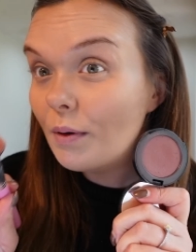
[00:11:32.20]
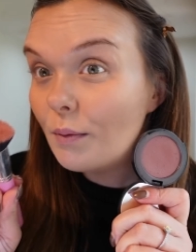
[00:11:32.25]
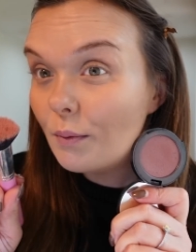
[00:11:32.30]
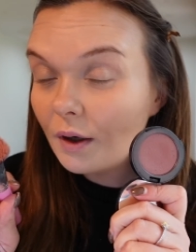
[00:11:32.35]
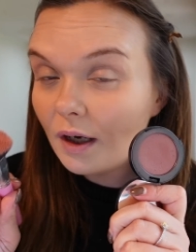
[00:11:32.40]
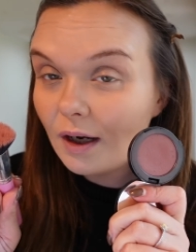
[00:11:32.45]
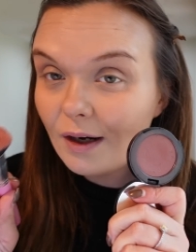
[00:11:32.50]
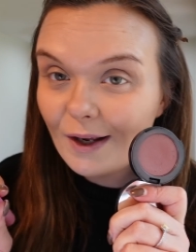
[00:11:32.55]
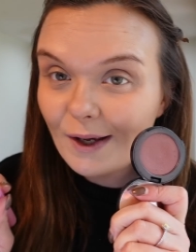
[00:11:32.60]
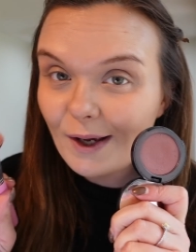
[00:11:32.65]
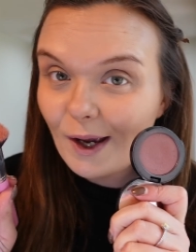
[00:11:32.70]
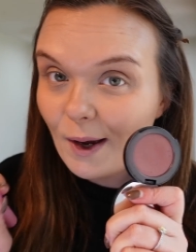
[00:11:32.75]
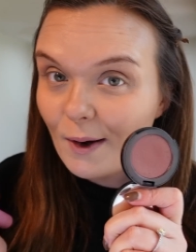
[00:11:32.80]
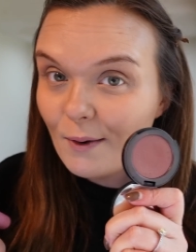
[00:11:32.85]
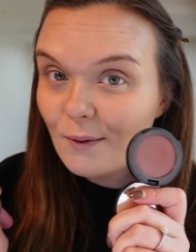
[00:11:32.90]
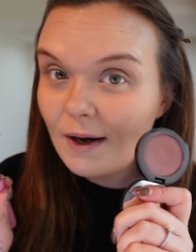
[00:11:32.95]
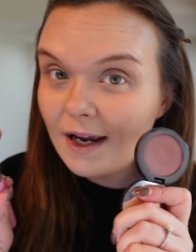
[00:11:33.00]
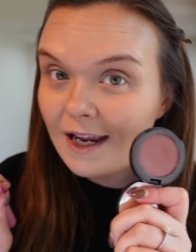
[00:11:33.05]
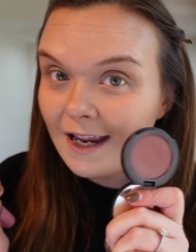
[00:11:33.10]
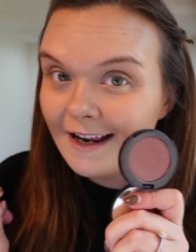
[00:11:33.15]
But we're gonna
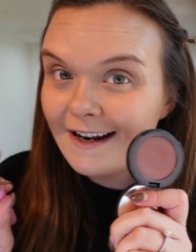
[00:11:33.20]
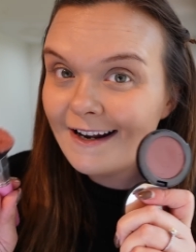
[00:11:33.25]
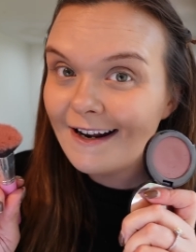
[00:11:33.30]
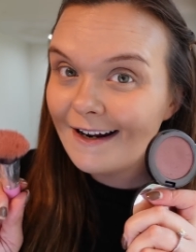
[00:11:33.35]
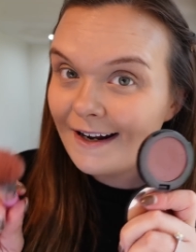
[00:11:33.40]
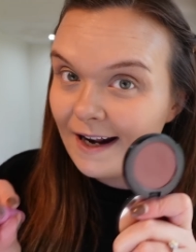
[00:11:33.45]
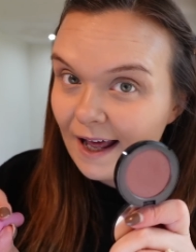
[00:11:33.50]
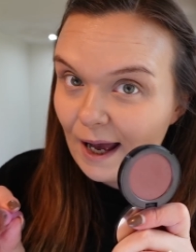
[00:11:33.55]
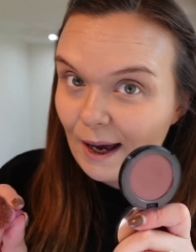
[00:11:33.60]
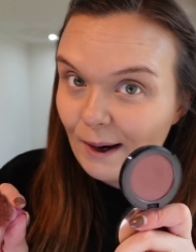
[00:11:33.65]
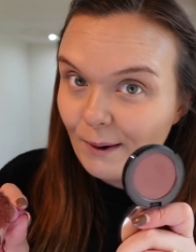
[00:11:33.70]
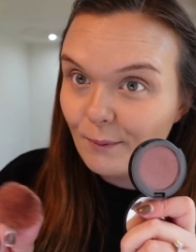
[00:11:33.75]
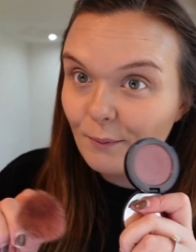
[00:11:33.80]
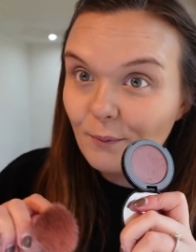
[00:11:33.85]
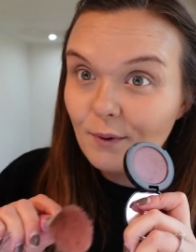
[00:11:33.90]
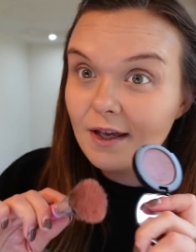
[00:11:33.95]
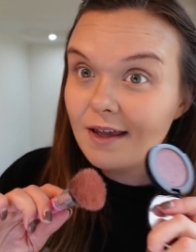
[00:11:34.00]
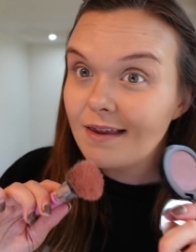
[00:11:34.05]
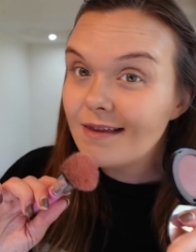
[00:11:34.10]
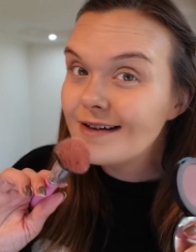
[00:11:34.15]
go in now
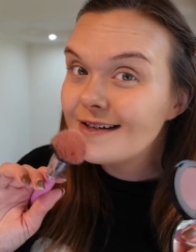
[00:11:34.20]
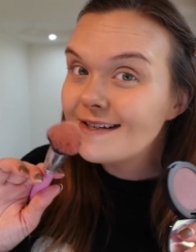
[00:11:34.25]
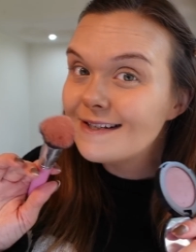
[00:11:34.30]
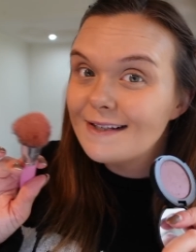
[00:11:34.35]
with